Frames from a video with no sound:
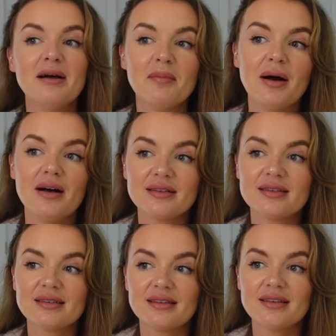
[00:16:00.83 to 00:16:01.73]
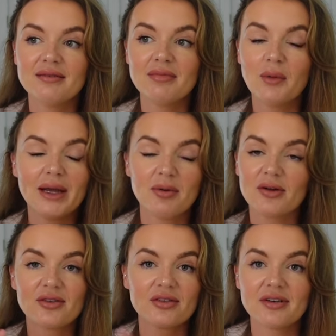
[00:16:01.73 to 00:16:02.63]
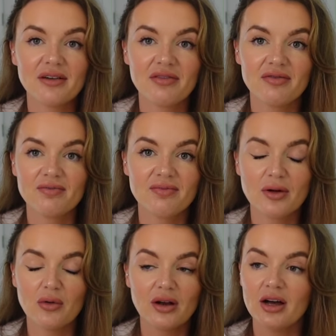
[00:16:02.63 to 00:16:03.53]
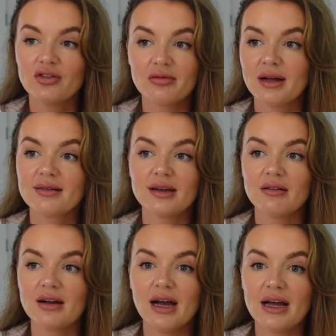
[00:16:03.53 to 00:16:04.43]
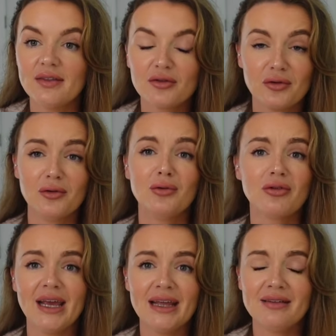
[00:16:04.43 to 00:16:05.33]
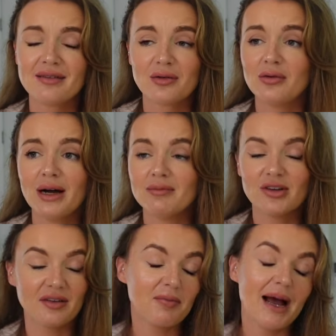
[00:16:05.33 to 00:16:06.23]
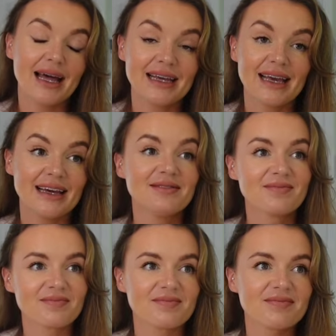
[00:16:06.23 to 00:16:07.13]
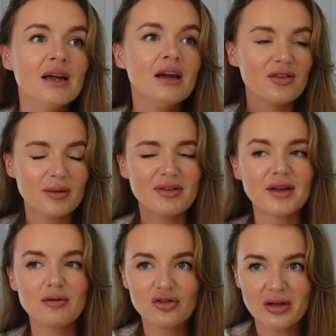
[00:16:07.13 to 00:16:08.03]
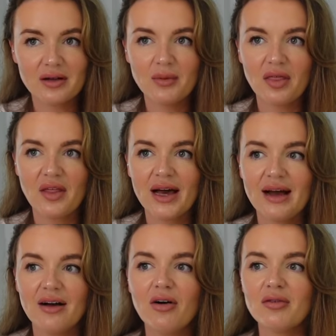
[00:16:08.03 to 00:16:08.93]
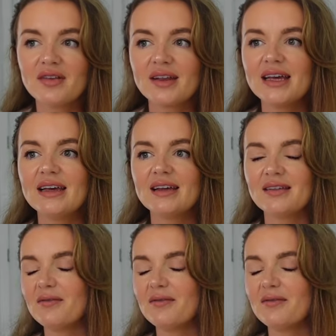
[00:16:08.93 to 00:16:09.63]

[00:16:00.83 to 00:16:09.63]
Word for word: but my wipers are going 100 miles an hour and there's no rain so I'm just panicking. So I'm still struggling with that. Obviously